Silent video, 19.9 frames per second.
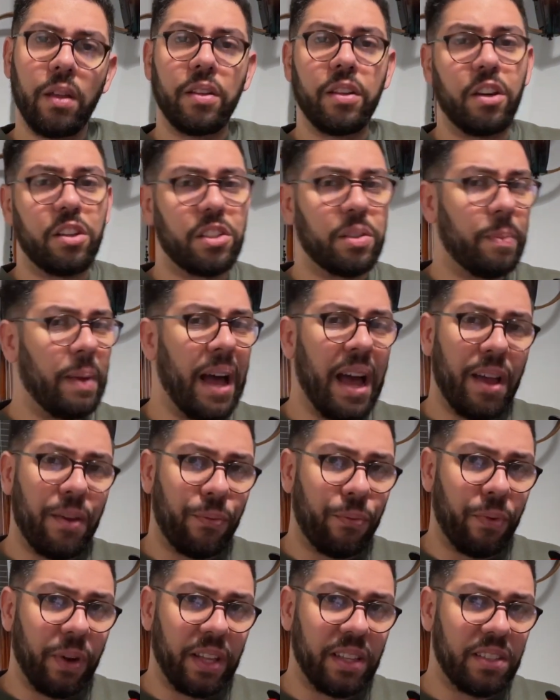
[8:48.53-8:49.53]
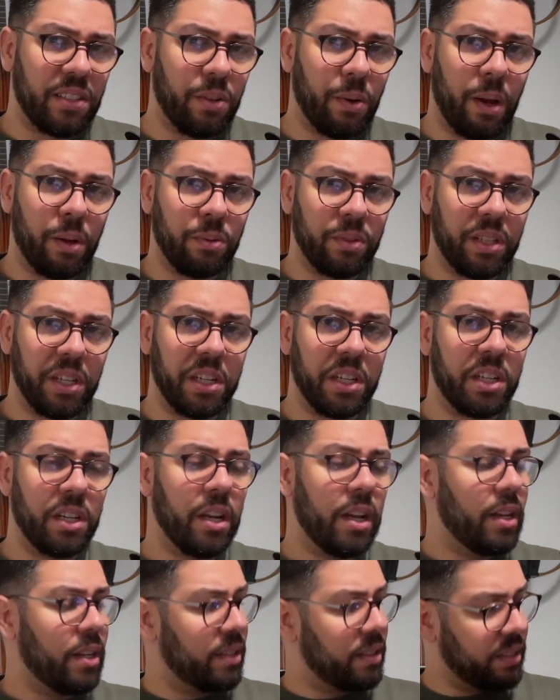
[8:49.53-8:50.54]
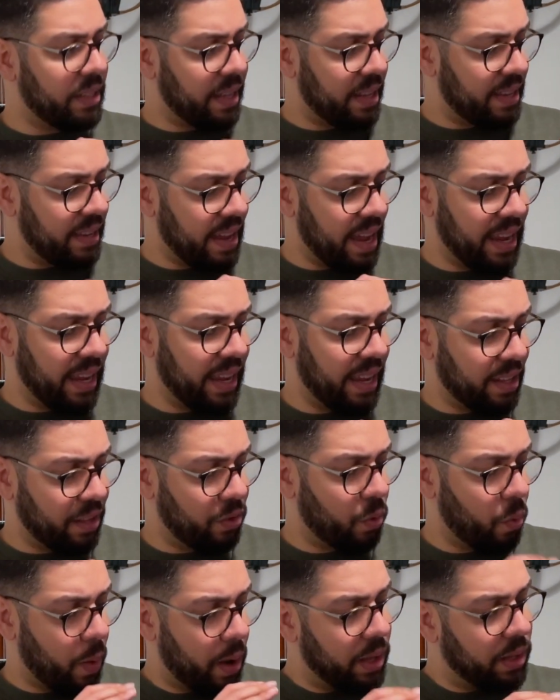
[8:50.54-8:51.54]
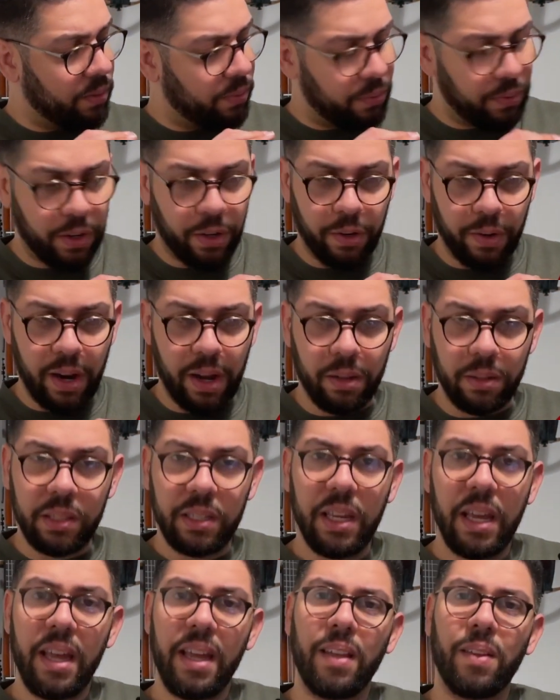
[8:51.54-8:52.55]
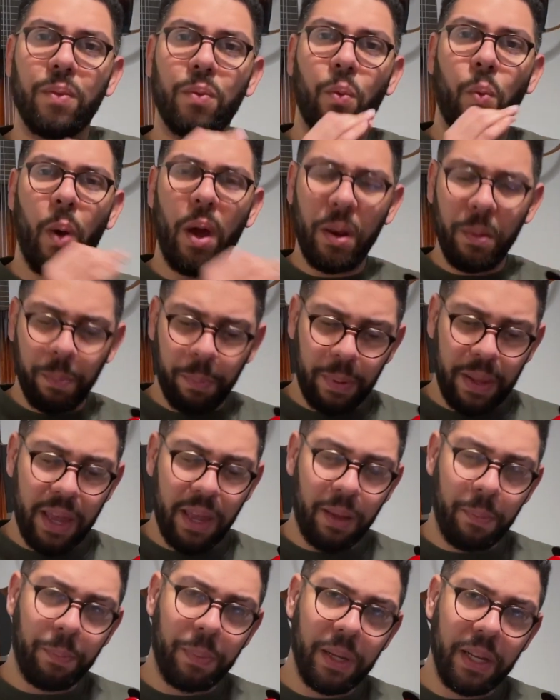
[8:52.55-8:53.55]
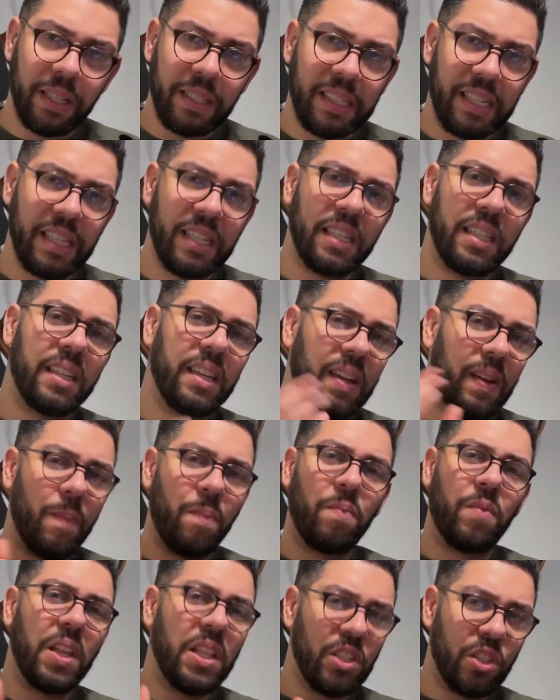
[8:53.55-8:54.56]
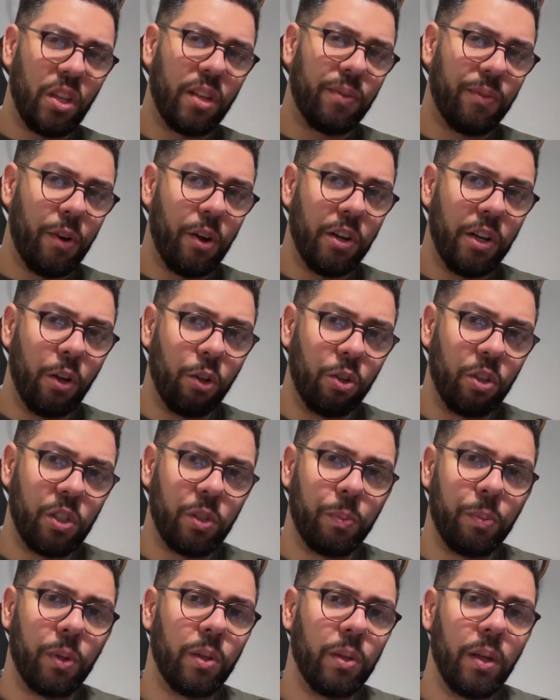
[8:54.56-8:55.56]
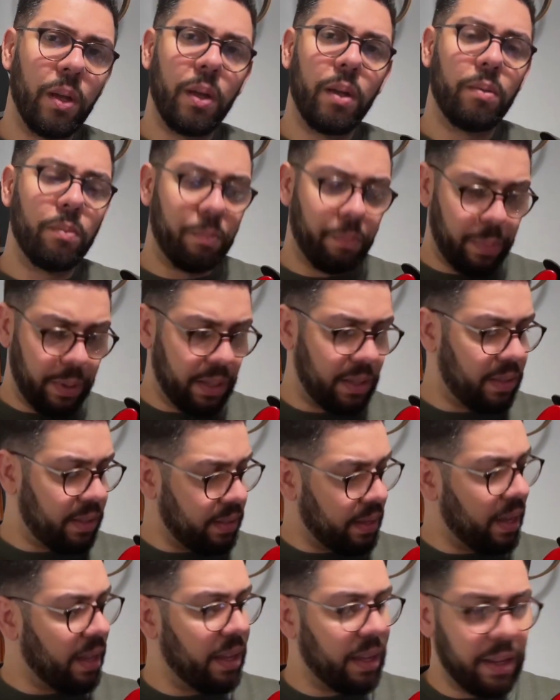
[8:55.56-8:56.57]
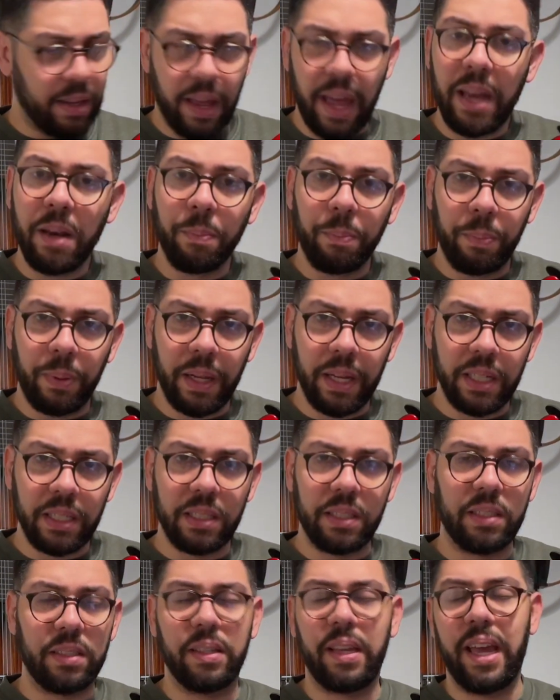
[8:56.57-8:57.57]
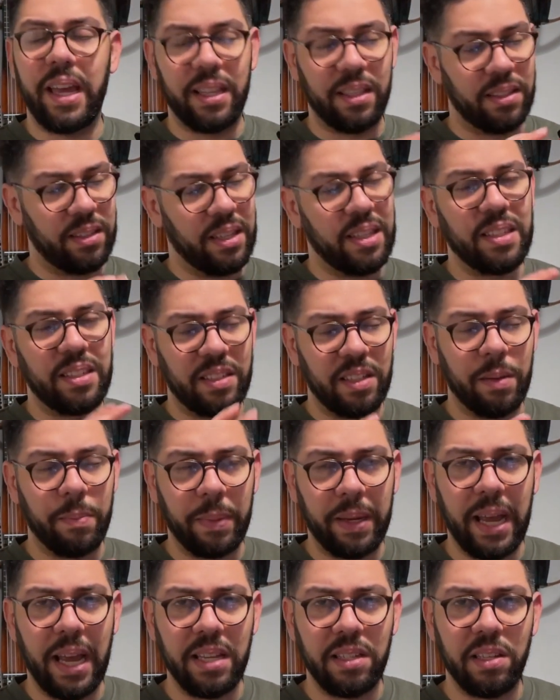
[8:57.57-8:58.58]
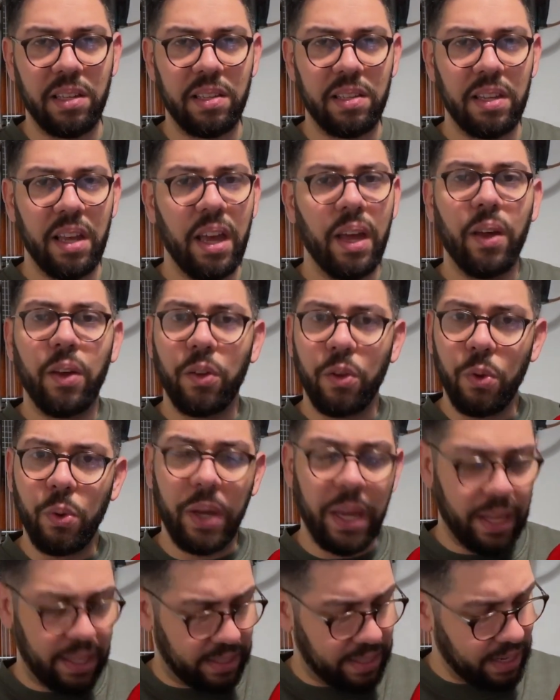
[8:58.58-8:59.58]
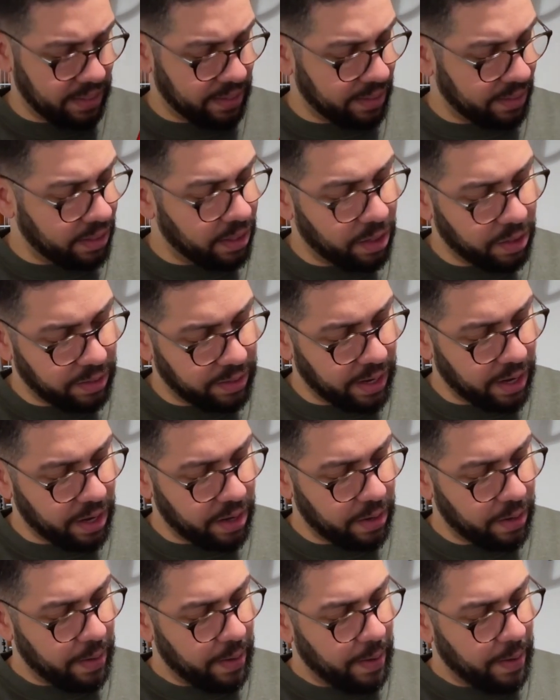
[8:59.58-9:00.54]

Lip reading: There are some high frets around there that I can't quite figure out. When playing plugged in, it's not very noticeable, but unplugged, and in some cases you can tell that they're there.